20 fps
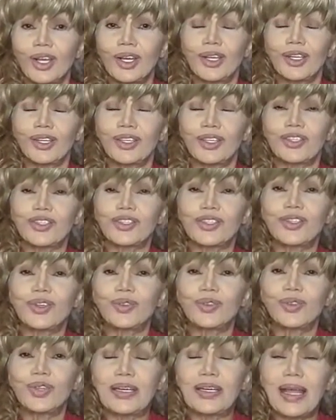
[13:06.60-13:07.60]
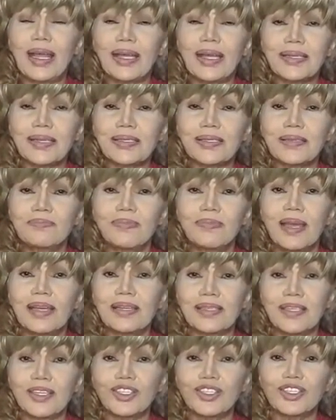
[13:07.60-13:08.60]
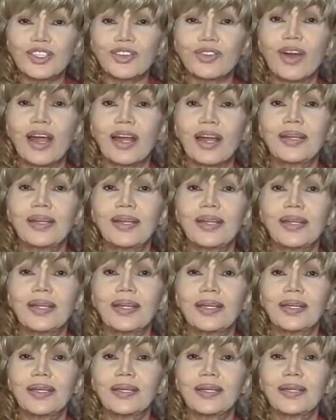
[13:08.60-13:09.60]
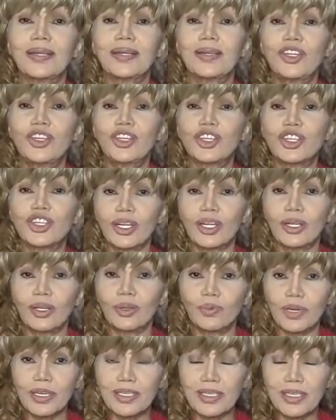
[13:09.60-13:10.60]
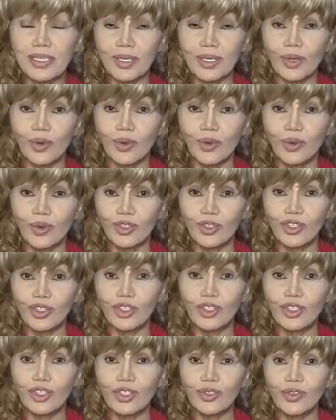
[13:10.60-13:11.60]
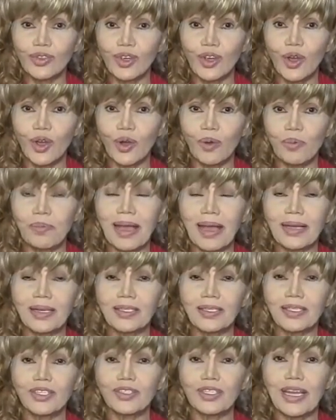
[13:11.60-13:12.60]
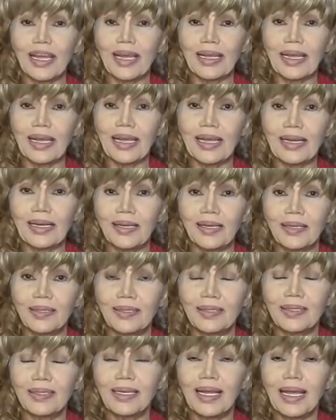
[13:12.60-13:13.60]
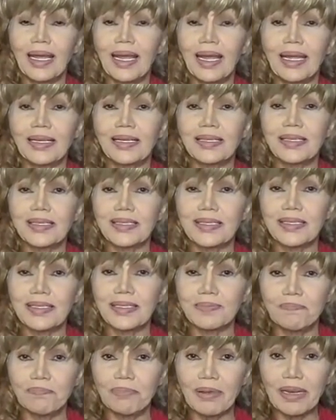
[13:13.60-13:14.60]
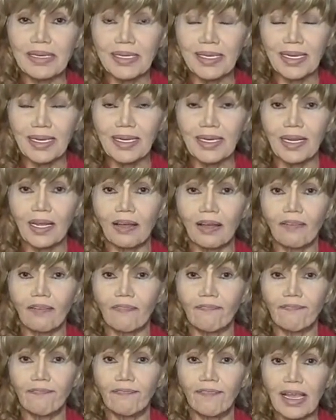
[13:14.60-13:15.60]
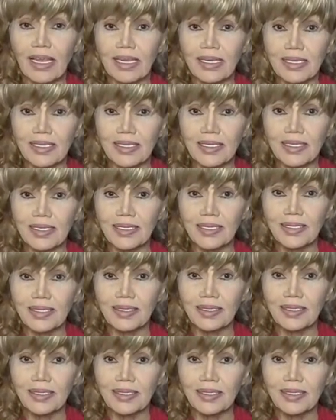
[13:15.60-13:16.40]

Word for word: So the next message run Jill was told to go back to Diana and spit in her face.